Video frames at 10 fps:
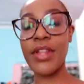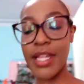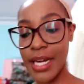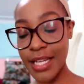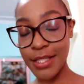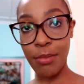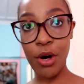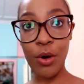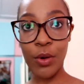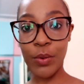for the next
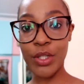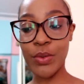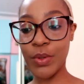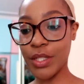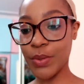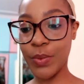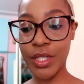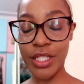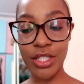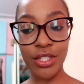poll, which was
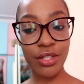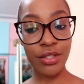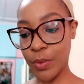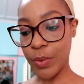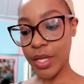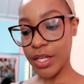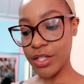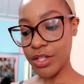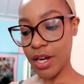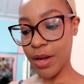which wig
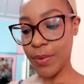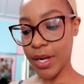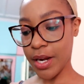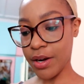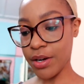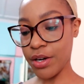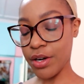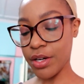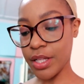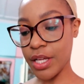should I wear,
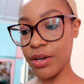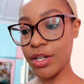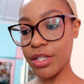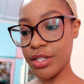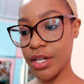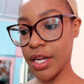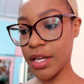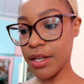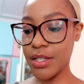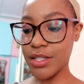curly or
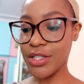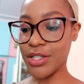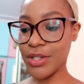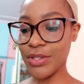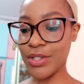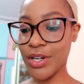straight? She chose